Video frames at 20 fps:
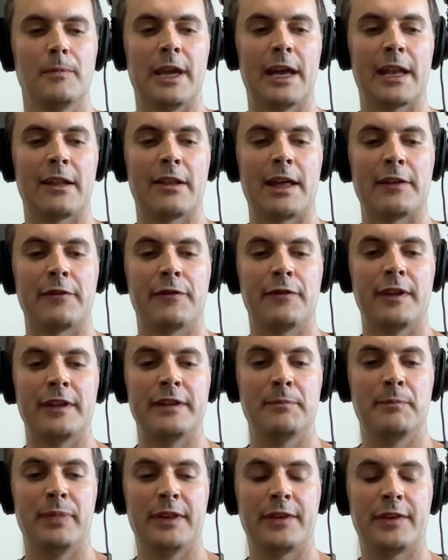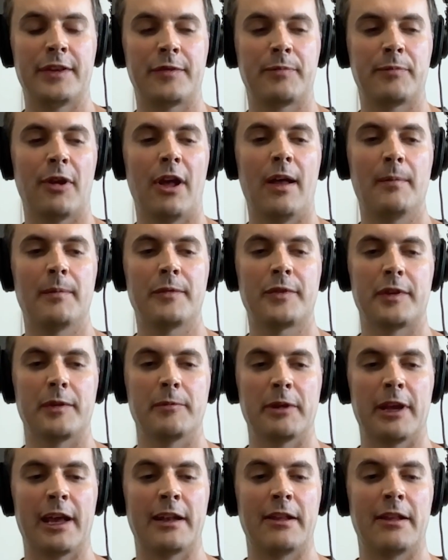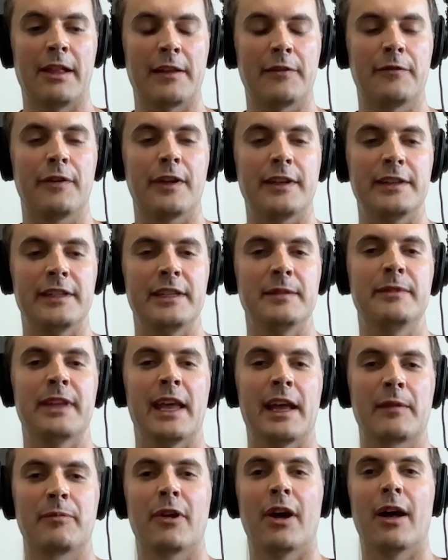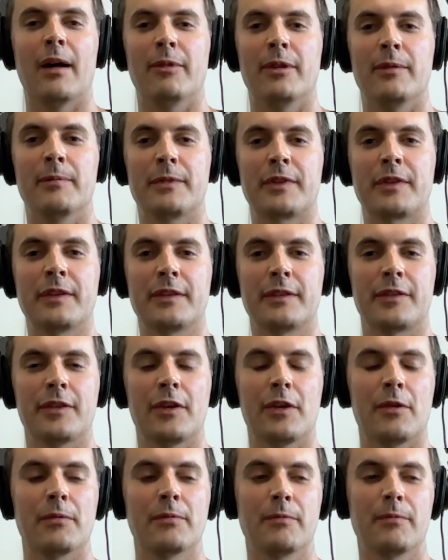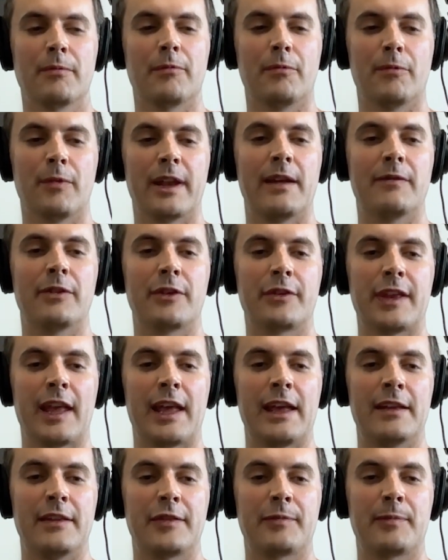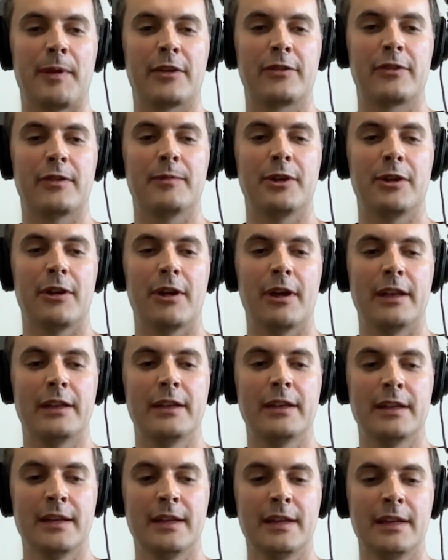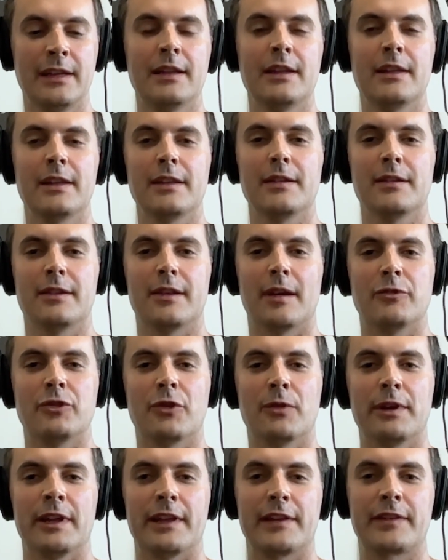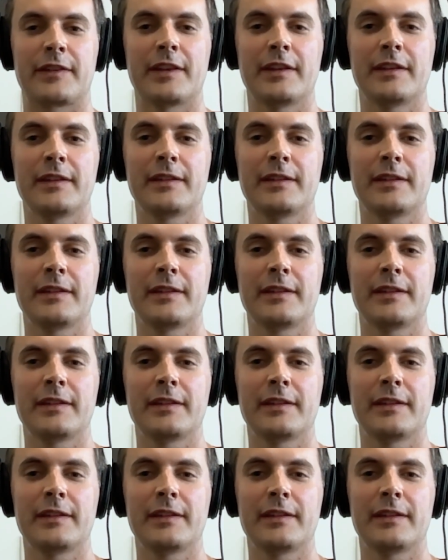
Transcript: got a lot of fun business problems, and we got a lot of fun deep tech problems. So whatever side of the spectrum you're on, come join us.